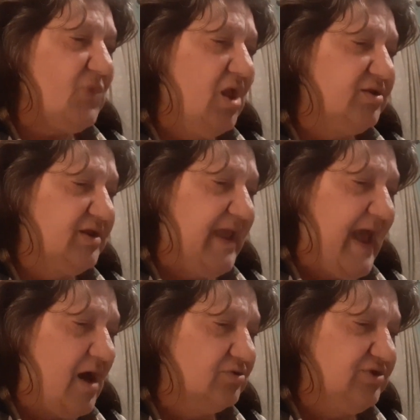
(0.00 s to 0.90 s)
And the
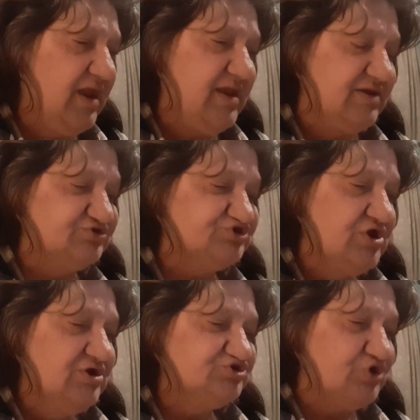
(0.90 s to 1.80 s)
Chaldeans
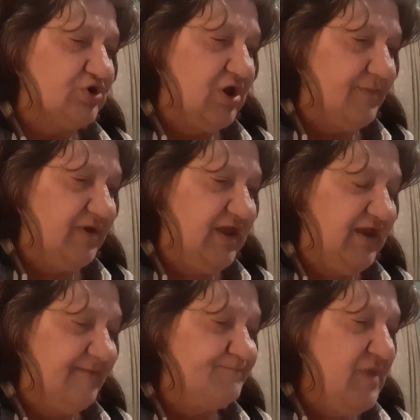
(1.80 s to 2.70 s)
shall come
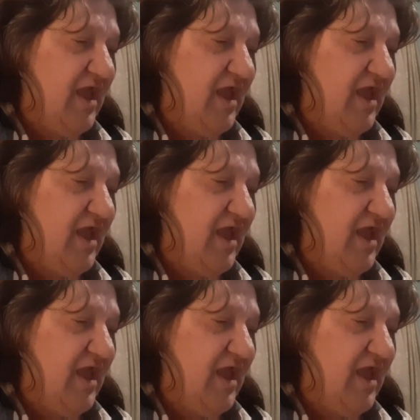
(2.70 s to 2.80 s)
again,